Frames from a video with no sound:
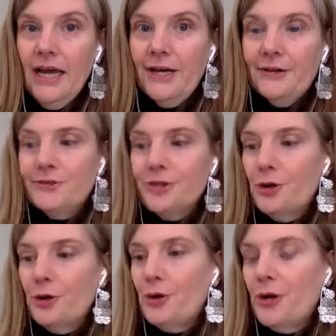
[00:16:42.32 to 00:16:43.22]

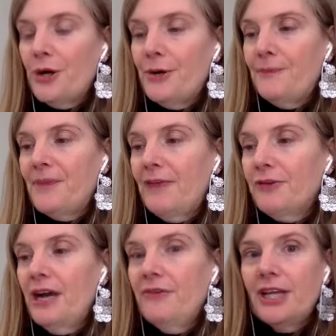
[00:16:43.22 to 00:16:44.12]
So after
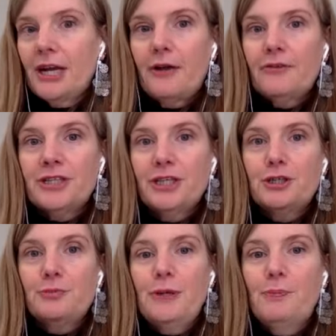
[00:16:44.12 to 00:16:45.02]
having that
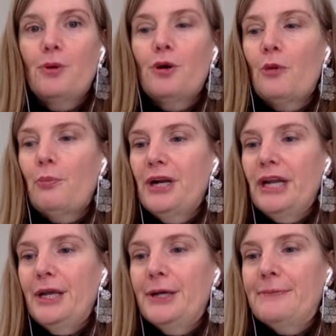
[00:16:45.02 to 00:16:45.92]
conversation, people are
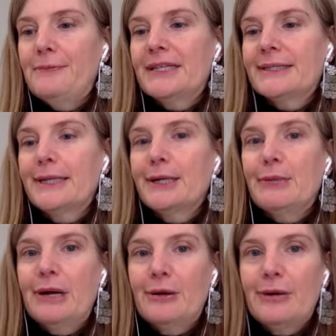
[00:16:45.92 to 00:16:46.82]
pretty excited
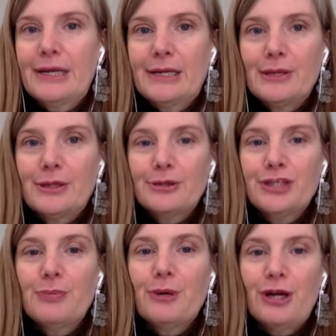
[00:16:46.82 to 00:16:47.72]
about going in a little
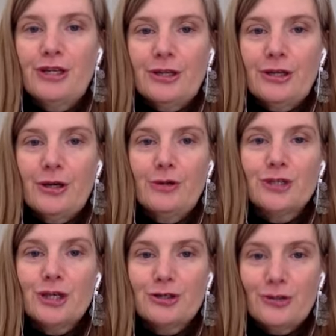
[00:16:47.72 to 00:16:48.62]
deeper into their own
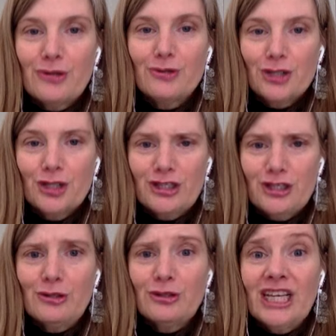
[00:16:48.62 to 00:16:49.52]
charts or others' charts and
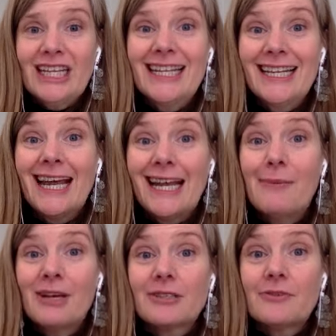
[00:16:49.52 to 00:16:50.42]
understanding the
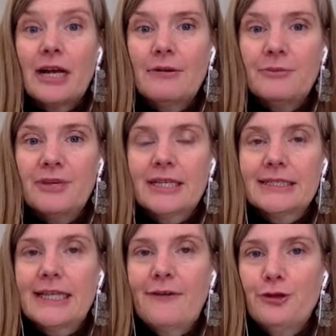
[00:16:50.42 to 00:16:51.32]
dynamics of Chiron. Because
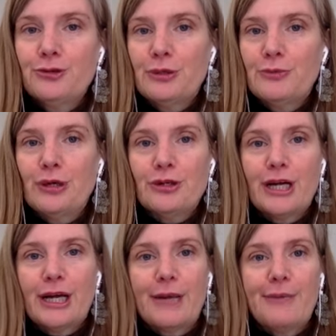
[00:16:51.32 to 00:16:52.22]
in that first one, we were
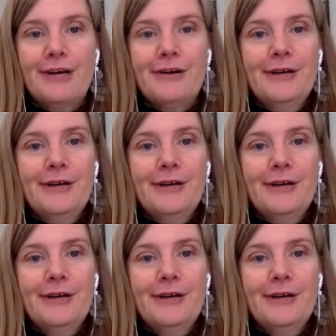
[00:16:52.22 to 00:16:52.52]
talking about